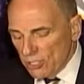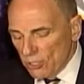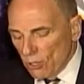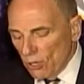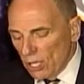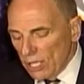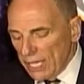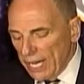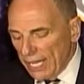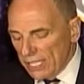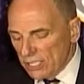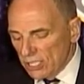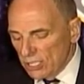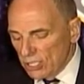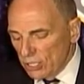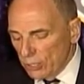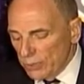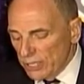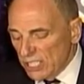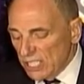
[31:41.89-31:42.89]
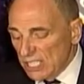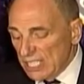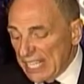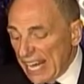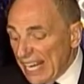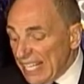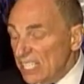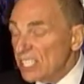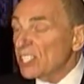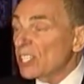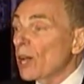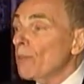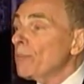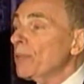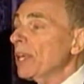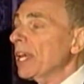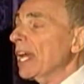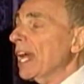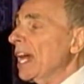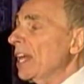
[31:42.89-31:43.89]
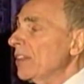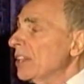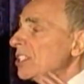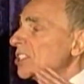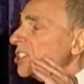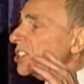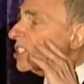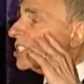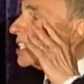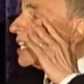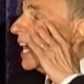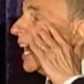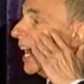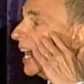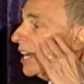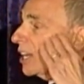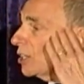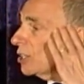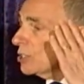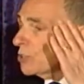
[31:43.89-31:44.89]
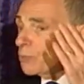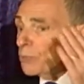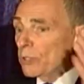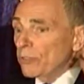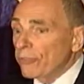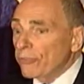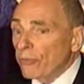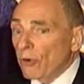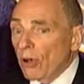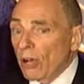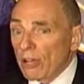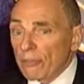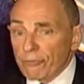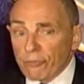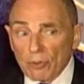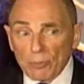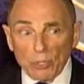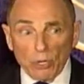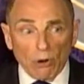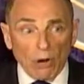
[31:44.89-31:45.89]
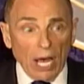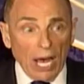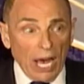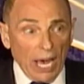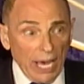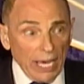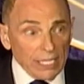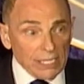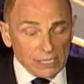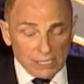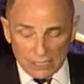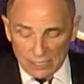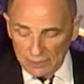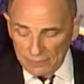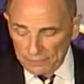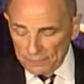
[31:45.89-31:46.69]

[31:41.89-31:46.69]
all he has to do is state something and the scales will fall from your eyes.